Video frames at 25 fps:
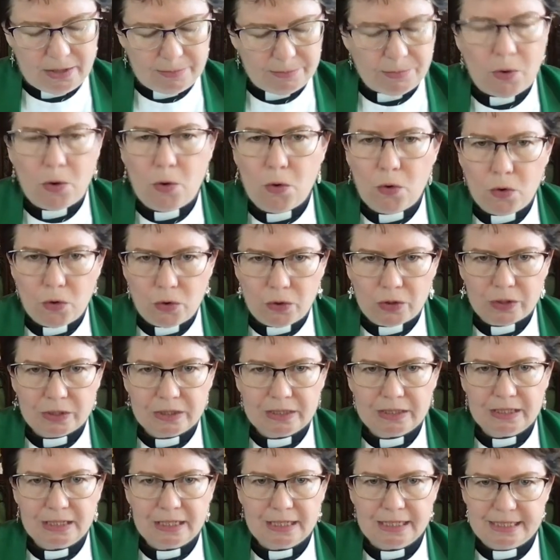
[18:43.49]

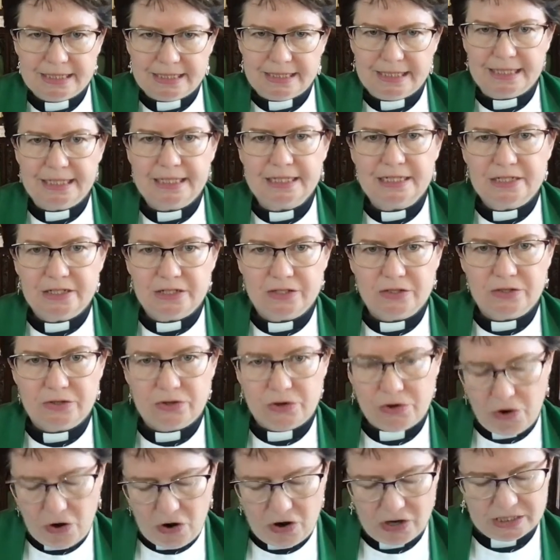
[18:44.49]
Paul did
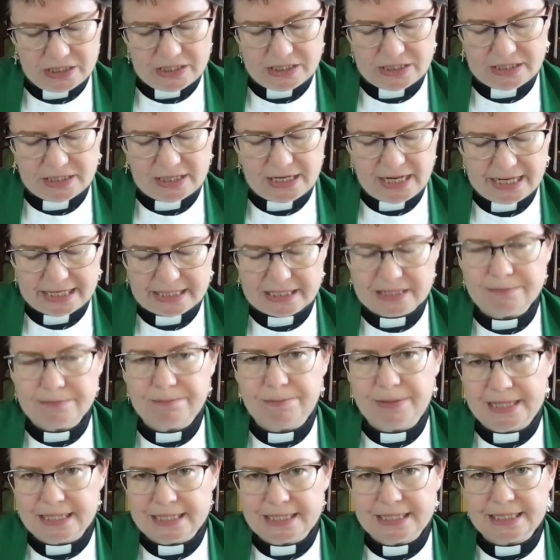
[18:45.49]
not
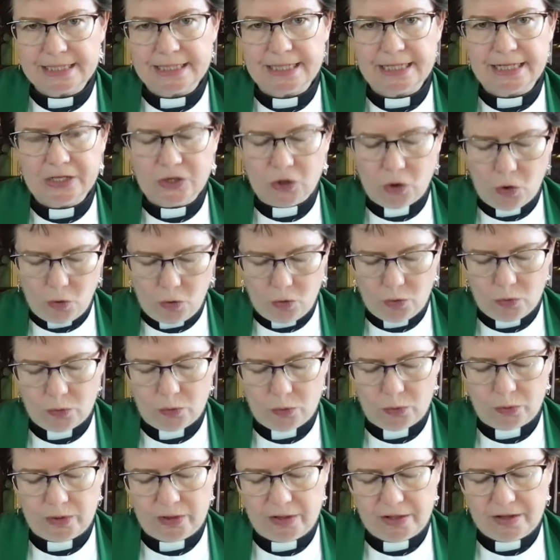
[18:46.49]
explicitly
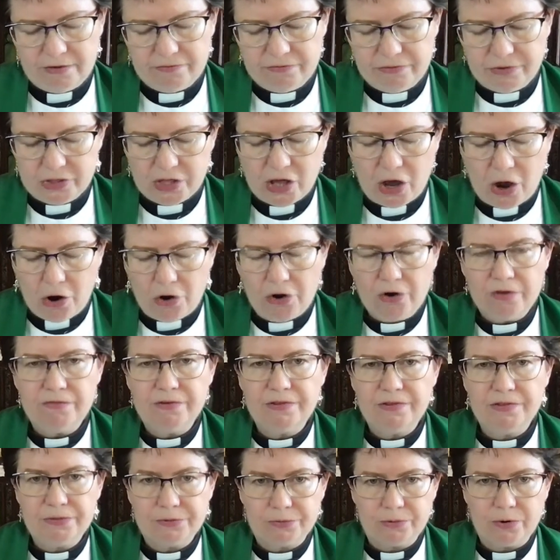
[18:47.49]
call for the
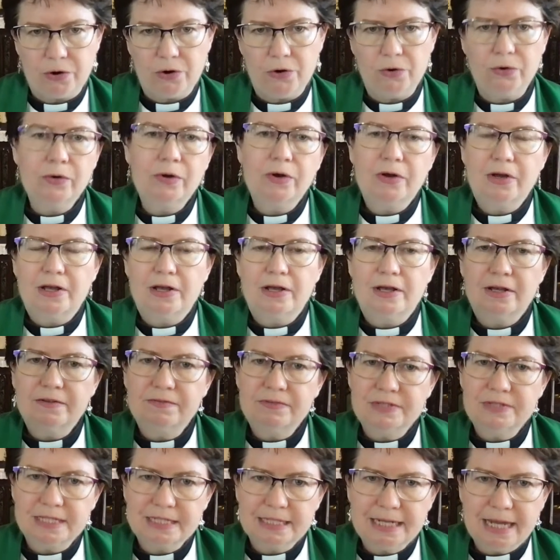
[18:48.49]
overthrow of
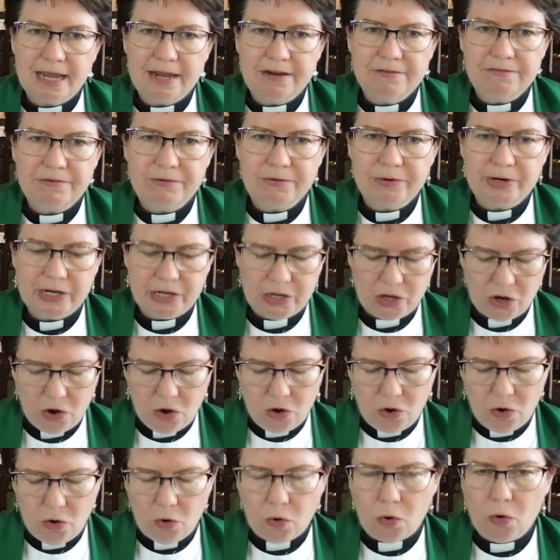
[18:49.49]
slavery
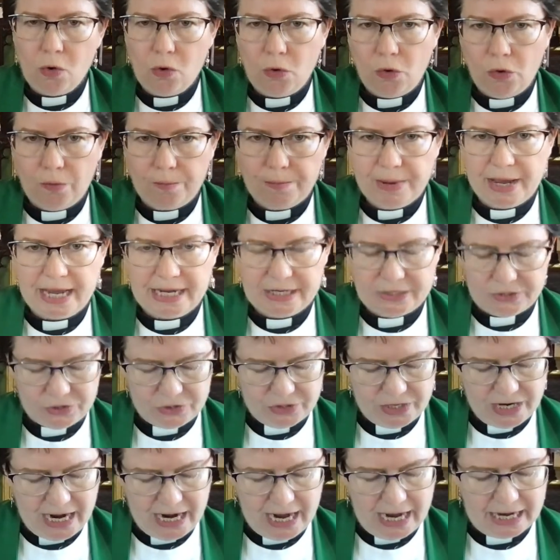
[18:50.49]
or
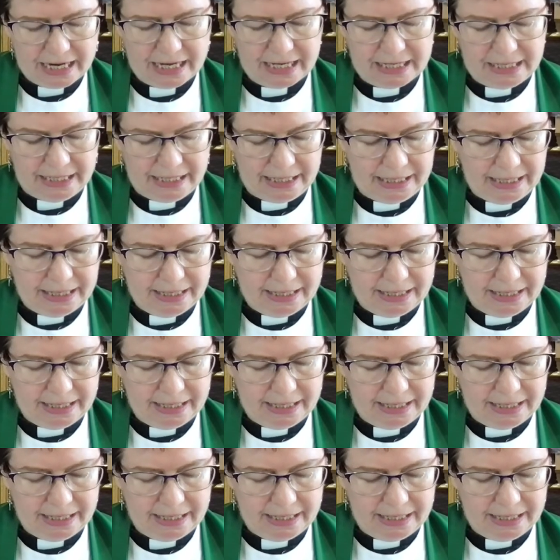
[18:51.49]
patriarchy.